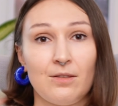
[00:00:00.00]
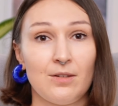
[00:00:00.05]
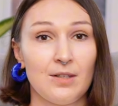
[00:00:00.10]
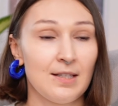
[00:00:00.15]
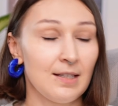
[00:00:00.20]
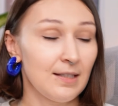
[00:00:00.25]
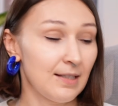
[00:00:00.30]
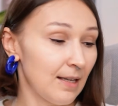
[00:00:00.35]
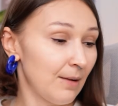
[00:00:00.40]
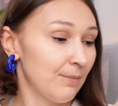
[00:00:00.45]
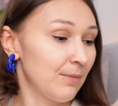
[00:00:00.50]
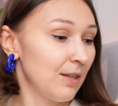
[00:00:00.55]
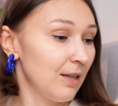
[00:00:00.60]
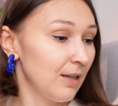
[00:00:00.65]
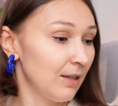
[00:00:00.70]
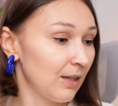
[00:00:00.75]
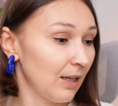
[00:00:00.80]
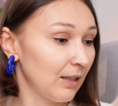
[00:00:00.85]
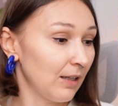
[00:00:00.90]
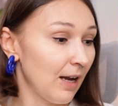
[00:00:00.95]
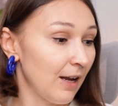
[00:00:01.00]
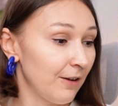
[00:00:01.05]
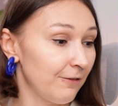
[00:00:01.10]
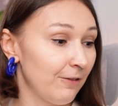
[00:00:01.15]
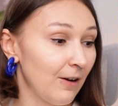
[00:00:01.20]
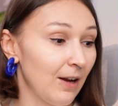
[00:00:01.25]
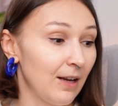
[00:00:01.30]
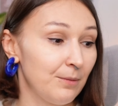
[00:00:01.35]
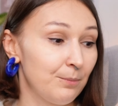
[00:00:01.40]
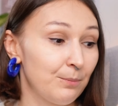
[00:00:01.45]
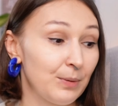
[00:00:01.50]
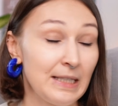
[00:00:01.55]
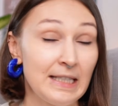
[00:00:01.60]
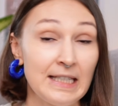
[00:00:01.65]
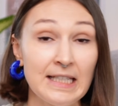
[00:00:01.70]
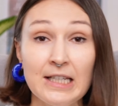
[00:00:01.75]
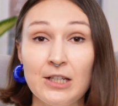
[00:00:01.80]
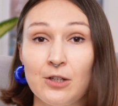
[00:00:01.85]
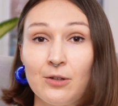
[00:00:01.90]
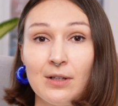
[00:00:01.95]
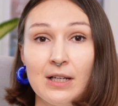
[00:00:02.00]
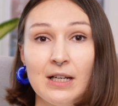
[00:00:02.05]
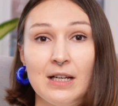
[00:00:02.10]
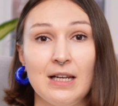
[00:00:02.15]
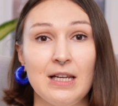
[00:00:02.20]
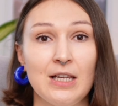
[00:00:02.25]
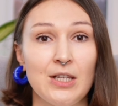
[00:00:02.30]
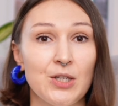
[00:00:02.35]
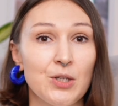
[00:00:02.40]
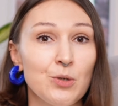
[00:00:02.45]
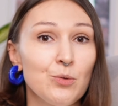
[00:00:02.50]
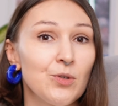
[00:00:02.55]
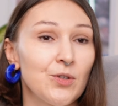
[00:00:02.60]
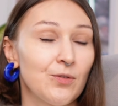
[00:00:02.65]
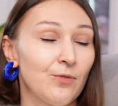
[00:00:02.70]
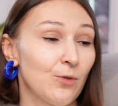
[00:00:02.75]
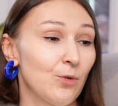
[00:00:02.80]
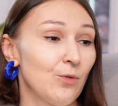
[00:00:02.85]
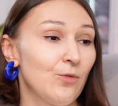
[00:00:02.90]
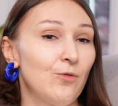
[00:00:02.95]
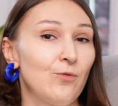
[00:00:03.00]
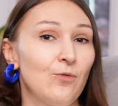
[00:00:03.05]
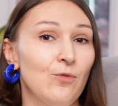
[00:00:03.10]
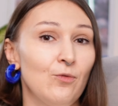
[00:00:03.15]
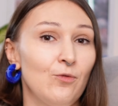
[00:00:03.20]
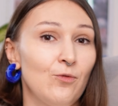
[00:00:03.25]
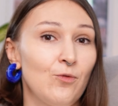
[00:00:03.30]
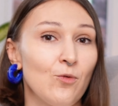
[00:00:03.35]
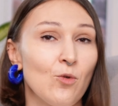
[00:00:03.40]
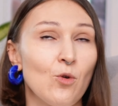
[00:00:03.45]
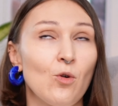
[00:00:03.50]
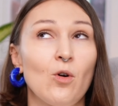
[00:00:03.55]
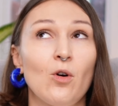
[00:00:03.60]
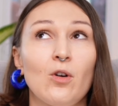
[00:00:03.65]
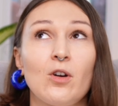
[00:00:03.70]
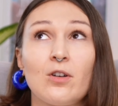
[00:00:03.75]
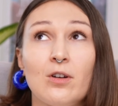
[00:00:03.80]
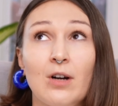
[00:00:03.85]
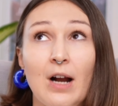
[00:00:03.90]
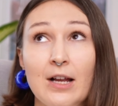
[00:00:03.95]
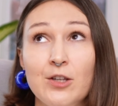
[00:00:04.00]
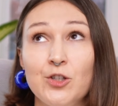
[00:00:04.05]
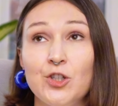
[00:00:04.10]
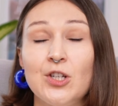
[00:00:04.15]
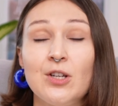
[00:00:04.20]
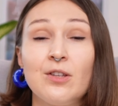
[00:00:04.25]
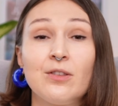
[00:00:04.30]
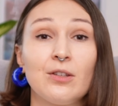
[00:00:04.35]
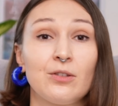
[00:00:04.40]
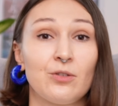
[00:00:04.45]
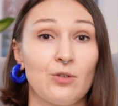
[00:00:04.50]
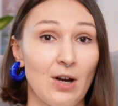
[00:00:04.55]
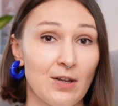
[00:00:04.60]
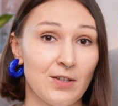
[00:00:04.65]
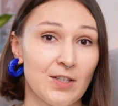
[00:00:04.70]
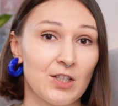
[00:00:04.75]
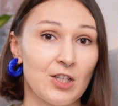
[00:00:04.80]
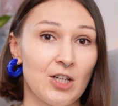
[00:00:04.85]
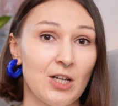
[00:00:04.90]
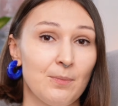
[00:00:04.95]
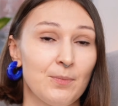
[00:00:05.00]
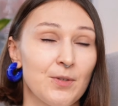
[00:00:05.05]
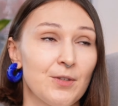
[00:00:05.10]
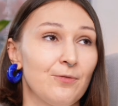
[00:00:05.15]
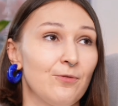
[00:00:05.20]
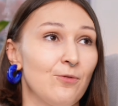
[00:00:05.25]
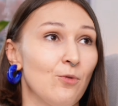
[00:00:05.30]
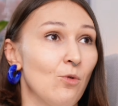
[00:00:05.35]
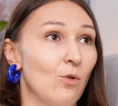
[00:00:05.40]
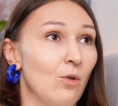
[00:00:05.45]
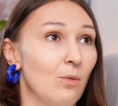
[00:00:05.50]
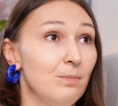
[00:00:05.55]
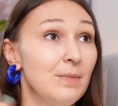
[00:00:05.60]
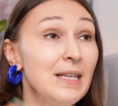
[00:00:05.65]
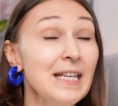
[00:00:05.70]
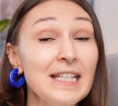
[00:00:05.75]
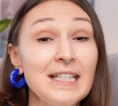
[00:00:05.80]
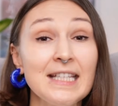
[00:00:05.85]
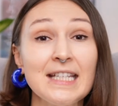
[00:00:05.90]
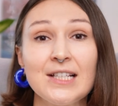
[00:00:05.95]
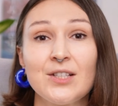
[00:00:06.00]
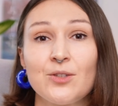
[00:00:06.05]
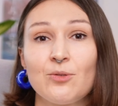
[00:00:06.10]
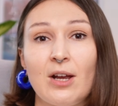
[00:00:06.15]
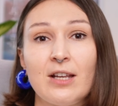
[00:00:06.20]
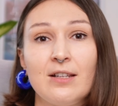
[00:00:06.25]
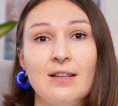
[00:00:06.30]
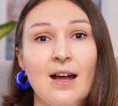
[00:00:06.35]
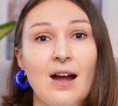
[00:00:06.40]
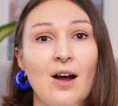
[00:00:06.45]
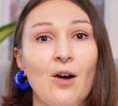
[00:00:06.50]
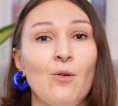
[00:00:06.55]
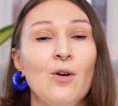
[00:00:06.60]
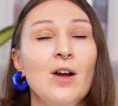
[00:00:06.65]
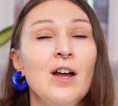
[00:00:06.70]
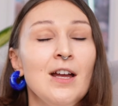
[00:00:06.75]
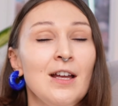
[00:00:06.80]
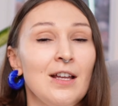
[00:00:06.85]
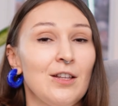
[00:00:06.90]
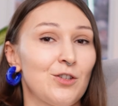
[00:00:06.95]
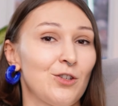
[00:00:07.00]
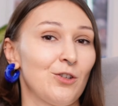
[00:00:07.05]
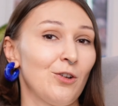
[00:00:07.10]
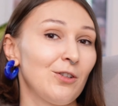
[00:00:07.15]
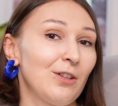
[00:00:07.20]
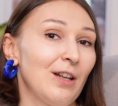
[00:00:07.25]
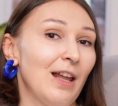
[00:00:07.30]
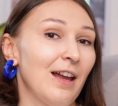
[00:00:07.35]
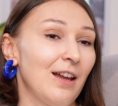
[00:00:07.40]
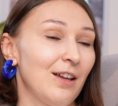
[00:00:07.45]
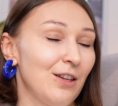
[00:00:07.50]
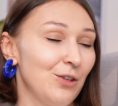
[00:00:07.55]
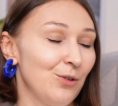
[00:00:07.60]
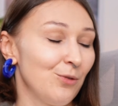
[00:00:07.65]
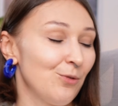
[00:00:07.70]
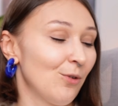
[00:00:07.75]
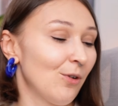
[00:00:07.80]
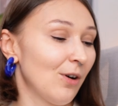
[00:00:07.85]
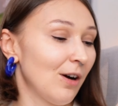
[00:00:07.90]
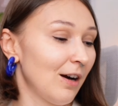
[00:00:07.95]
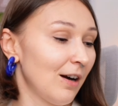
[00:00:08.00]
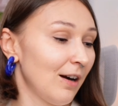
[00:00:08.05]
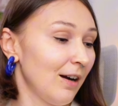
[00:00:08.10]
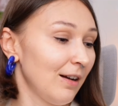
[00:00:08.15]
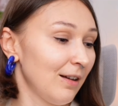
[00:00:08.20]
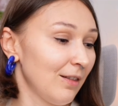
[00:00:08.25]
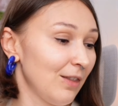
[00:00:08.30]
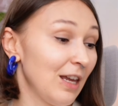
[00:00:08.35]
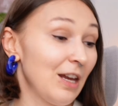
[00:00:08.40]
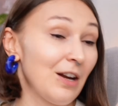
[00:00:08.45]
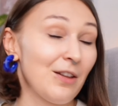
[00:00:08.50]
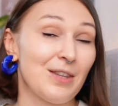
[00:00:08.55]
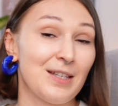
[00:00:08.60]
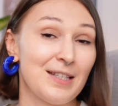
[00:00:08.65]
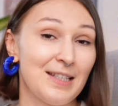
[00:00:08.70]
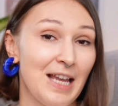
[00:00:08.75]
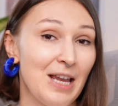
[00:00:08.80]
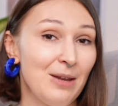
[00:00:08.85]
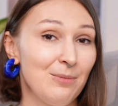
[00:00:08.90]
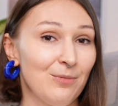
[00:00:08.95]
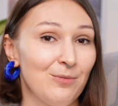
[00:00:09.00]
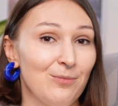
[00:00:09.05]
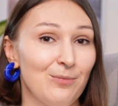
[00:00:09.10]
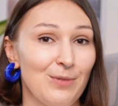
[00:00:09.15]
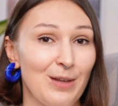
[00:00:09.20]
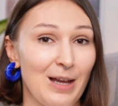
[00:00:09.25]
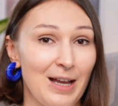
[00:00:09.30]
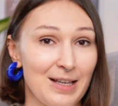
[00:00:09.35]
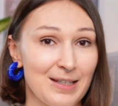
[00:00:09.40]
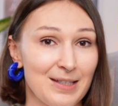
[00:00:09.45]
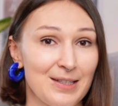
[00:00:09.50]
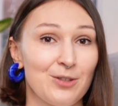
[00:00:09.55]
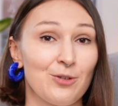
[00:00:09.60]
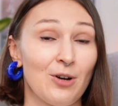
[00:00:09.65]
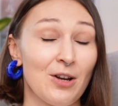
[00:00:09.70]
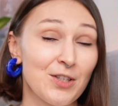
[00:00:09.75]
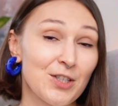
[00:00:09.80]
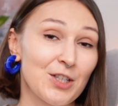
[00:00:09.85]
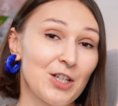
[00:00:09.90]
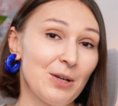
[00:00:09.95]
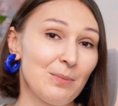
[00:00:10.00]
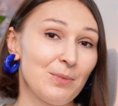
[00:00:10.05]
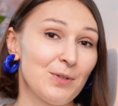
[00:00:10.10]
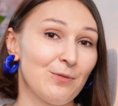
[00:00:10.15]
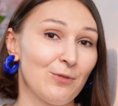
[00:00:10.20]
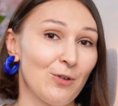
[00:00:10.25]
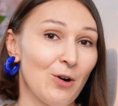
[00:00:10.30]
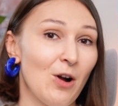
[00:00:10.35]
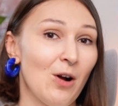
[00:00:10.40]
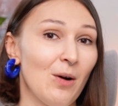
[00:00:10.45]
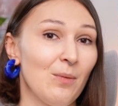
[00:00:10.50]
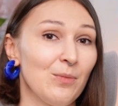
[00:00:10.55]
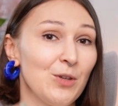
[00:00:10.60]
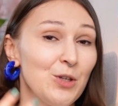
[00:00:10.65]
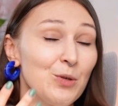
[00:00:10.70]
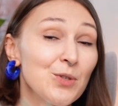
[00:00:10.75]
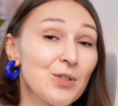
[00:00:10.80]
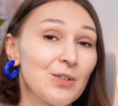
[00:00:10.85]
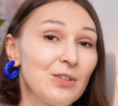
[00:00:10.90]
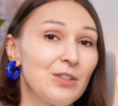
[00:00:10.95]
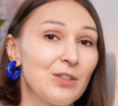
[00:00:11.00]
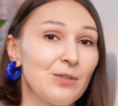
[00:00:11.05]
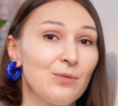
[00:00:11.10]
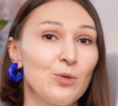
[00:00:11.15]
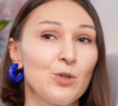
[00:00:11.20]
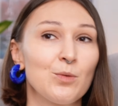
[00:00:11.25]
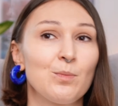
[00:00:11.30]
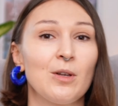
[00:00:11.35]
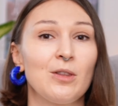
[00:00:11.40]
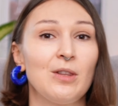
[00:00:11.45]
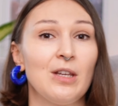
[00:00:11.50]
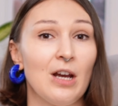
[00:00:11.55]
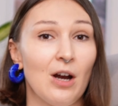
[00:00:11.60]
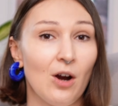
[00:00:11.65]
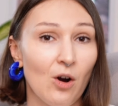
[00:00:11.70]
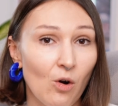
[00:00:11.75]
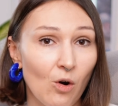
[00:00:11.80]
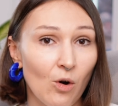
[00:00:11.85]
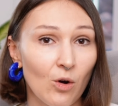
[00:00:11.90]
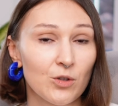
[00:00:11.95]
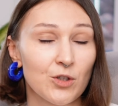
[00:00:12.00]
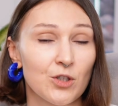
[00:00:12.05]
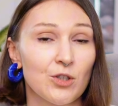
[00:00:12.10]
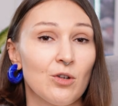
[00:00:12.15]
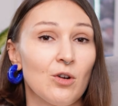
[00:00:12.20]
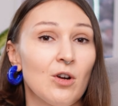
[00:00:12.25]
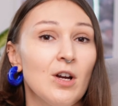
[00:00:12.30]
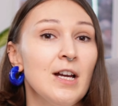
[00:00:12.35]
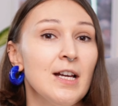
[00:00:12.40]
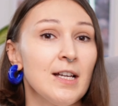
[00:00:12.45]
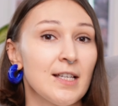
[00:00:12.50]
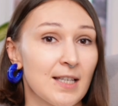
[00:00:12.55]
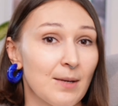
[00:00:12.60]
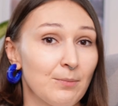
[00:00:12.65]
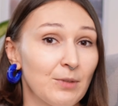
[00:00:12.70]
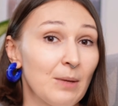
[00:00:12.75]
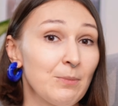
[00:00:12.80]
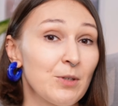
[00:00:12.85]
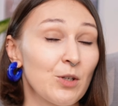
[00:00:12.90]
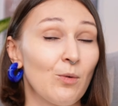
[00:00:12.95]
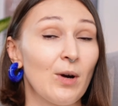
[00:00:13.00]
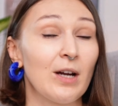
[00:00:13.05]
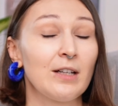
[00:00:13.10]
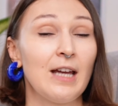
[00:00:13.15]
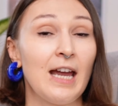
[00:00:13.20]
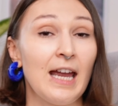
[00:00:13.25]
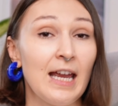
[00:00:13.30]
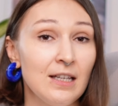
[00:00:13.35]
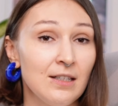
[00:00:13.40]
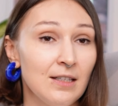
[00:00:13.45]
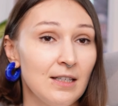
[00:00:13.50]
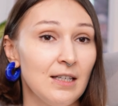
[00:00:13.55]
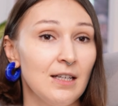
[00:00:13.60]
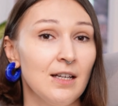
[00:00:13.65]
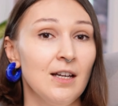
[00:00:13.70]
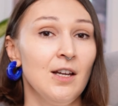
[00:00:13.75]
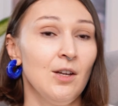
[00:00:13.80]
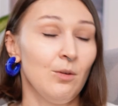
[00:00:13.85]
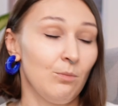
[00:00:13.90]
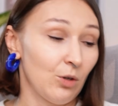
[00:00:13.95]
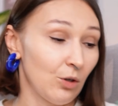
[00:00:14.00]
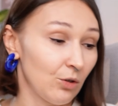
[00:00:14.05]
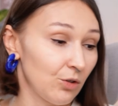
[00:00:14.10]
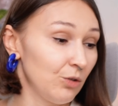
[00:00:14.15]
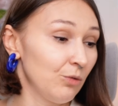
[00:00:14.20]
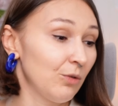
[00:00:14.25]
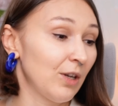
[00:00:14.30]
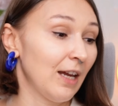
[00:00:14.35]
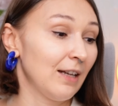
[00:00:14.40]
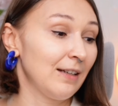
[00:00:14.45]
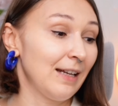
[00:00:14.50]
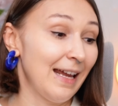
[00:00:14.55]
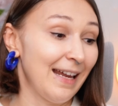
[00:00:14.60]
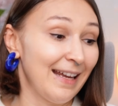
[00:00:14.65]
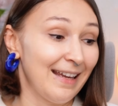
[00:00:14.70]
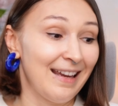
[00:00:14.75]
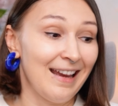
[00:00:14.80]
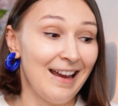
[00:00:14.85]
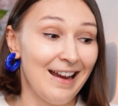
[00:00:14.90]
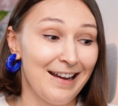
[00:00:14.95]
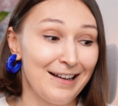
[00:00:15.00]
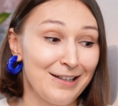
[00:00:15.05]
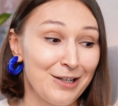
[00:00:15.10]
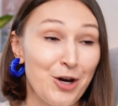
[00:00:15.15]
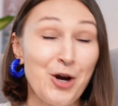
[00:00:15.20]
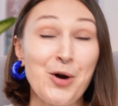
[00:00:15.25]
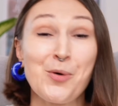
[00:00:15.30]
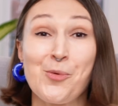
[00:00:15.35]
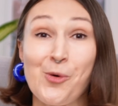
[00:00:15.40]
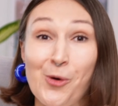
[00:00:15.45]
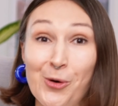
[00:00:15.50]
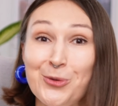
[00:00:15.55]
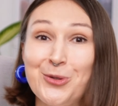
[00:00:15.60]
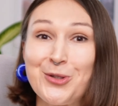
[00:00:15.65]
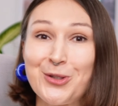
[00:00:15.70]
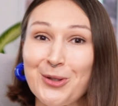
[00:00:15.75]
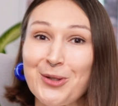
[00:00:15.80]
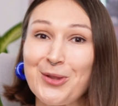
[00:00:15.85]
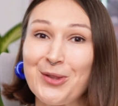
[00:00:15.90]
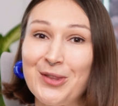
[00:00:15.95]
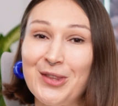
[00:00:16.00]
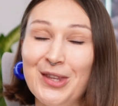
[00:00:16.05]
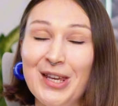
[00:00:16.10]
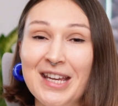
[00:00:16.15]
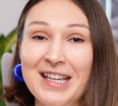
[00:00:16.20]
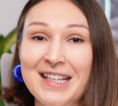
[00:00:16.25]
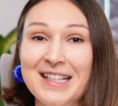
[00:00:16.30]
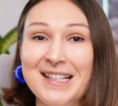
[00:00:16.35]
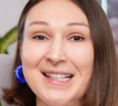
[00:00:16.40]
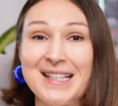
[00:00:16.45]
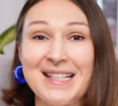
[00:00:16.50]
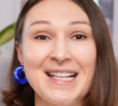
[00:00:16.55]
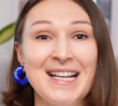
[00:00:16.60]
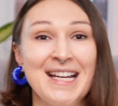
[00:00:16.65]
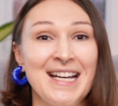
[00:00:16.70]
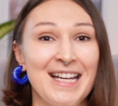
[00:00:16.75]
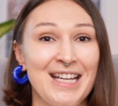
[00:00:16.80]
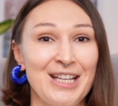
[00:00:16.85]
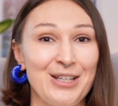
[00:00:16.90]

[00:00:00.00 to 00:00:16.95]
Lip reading: This is something that I find particularly useful for crunching the transcripts for meetings right now. It's not like they are the same as transcripts from user interviews, but they are also sometimes quite handy because you can again quote certain things.